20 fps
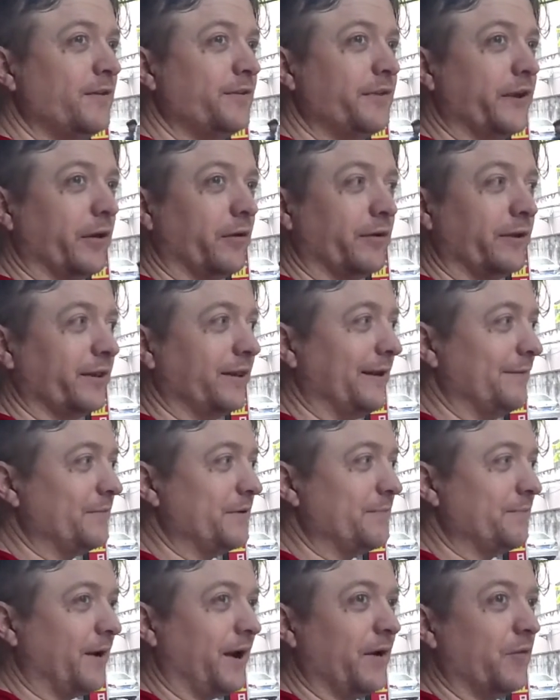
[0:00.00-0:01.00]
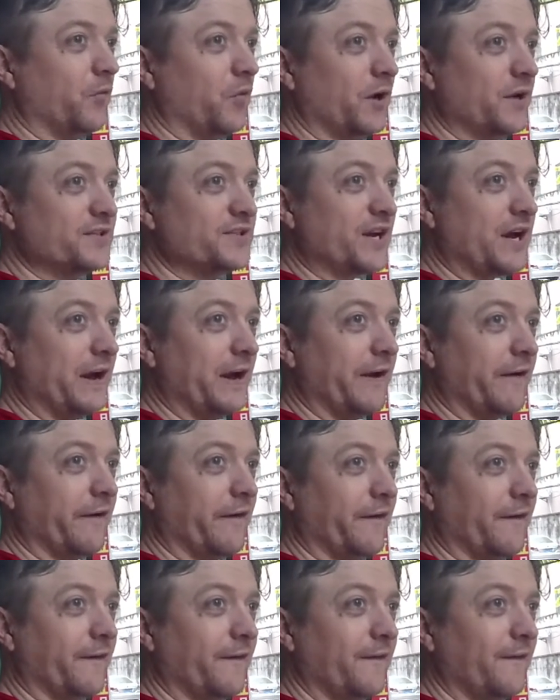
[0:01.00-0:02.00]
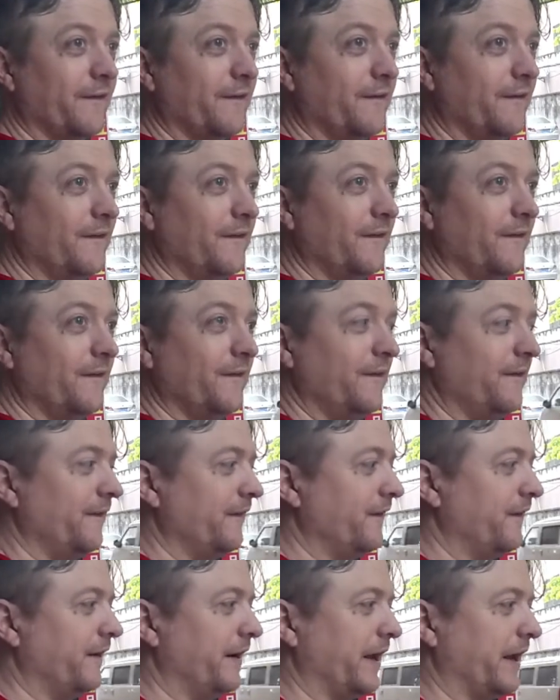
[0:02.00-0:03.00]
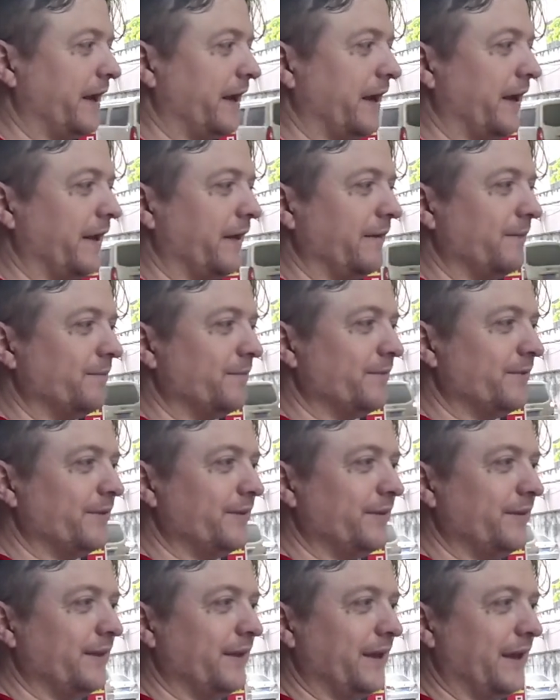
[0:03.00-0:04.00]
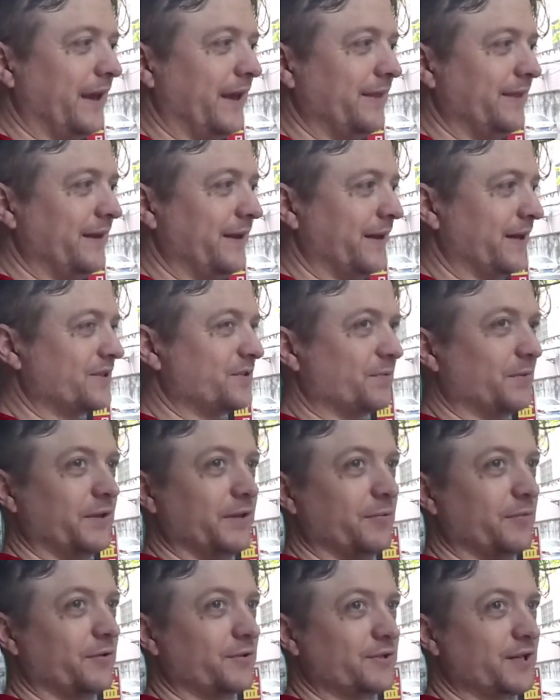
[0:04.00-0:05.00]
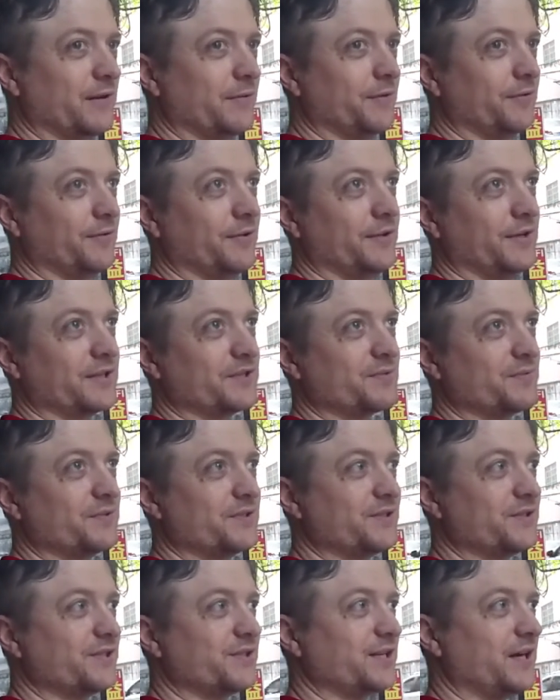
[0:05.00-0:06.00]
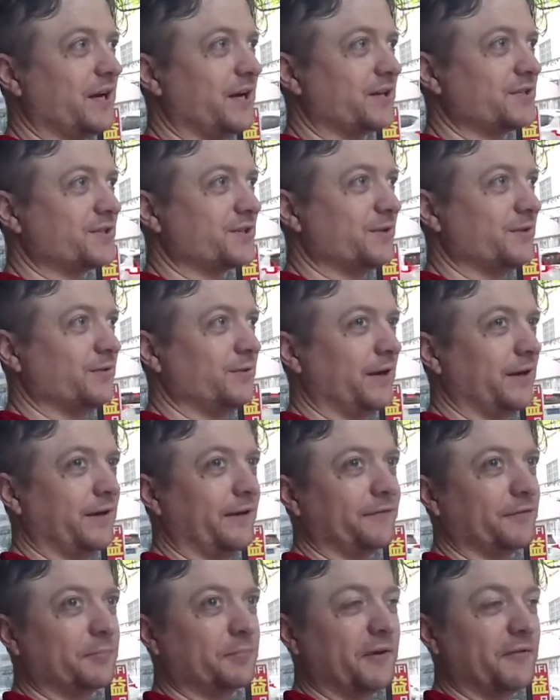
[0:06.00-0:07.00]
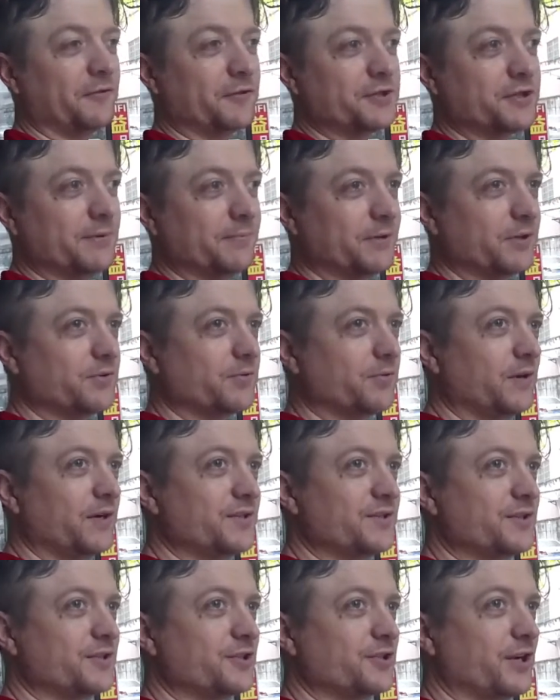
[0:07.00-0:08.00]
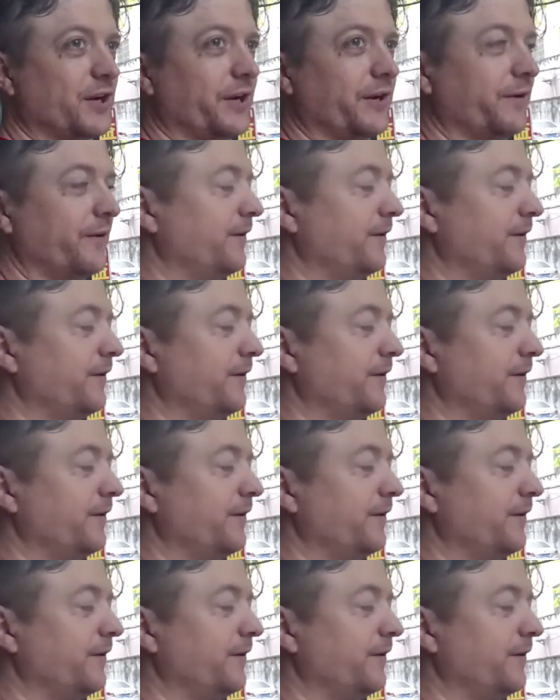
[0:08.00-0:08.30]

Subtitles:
They only let me buy one tire, and the next one they won't tell me when the next one's in stock, so I have to pay for shipping twice to China.